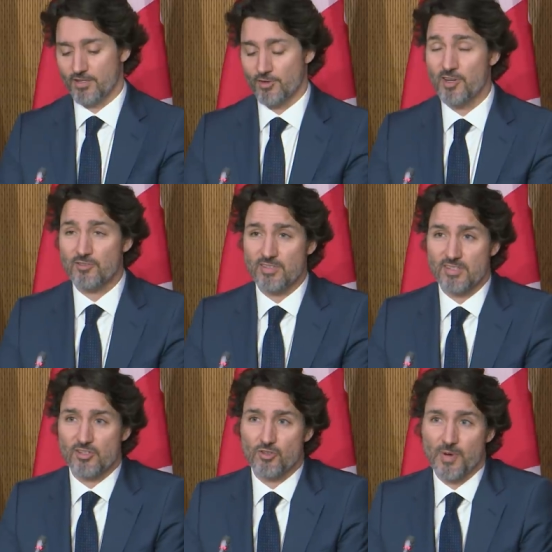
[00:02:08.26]
So here's the
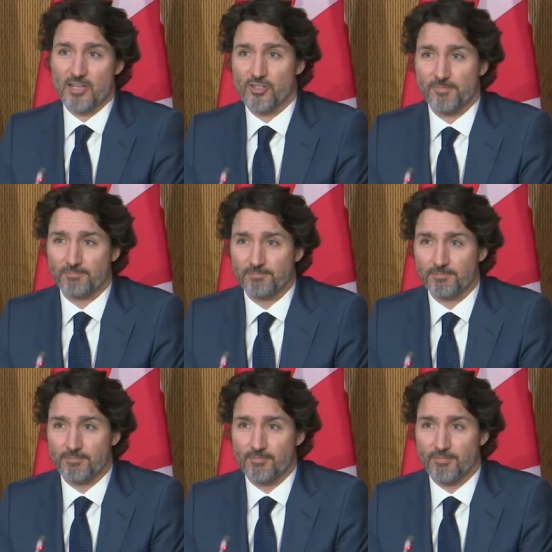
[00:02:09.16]
situation.
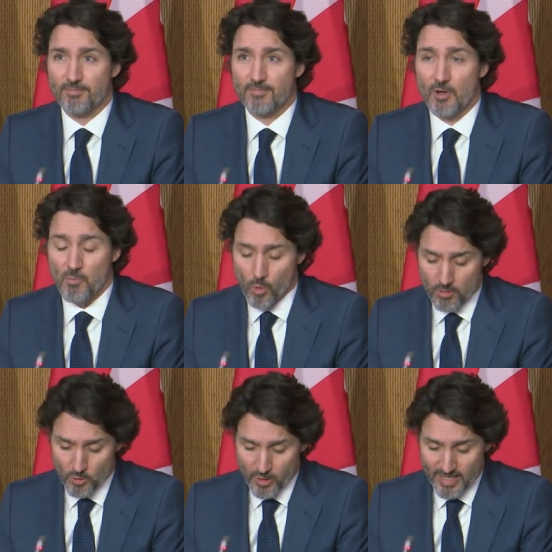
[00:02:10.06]
More
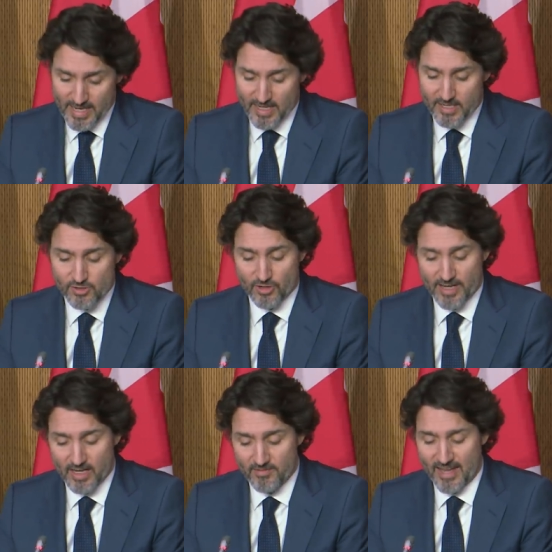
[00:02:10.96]
and more Canadians are
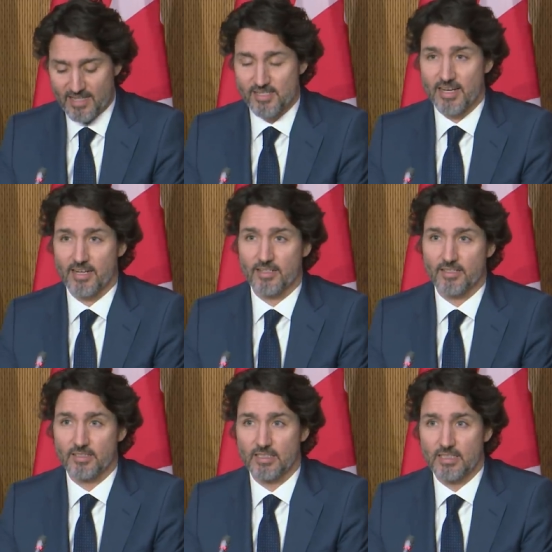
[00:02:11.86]
getting
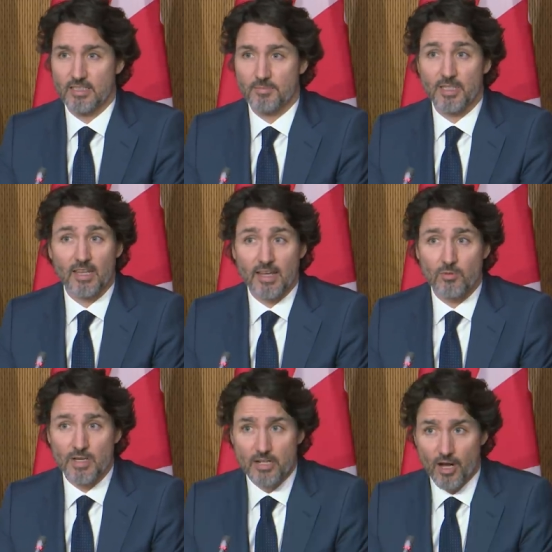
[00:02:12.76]
vaccinated, but
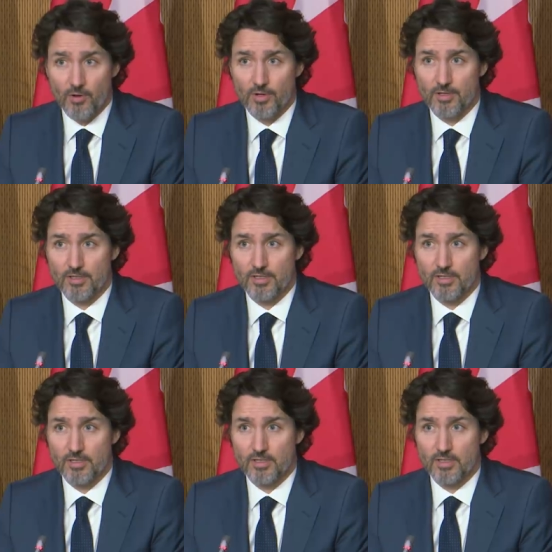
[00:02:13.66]
like we know,
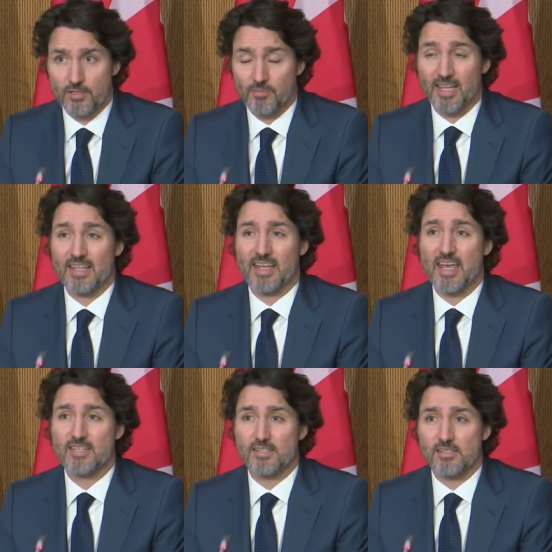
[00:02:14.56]

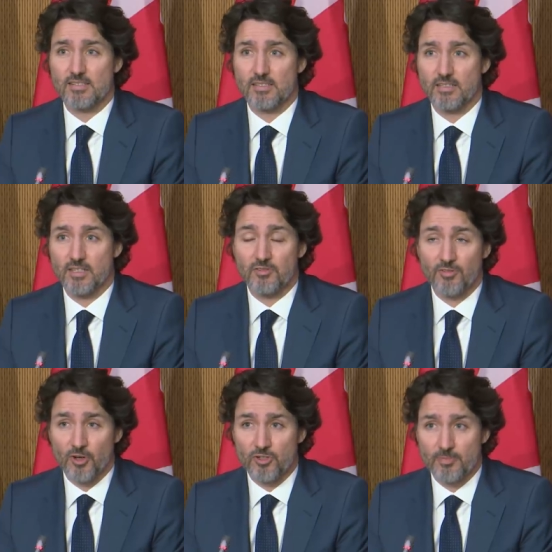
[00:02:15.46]
cases in
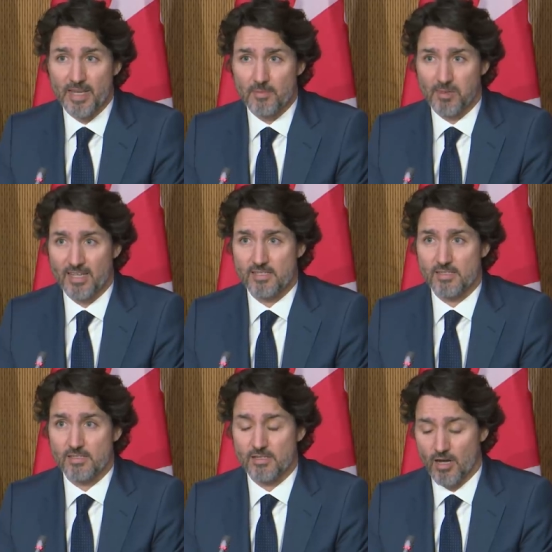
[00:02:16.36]
far too many
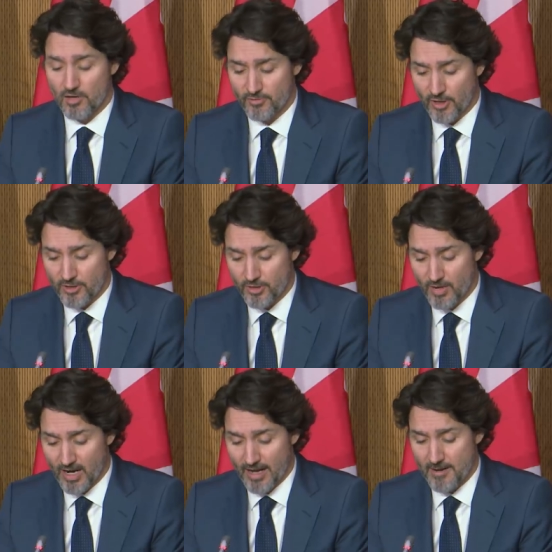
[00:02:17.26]
places are far too
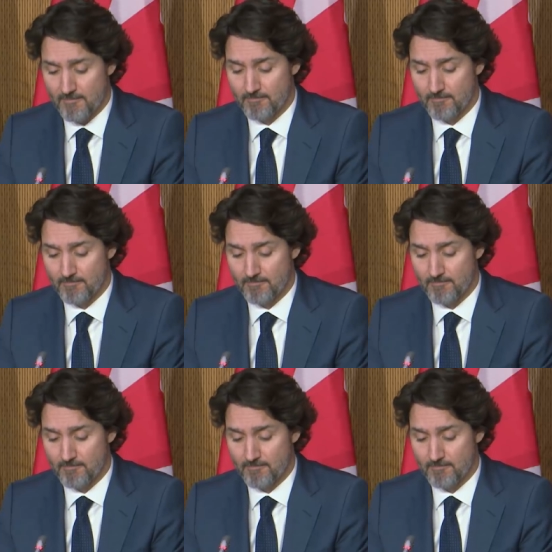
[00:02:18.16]
high.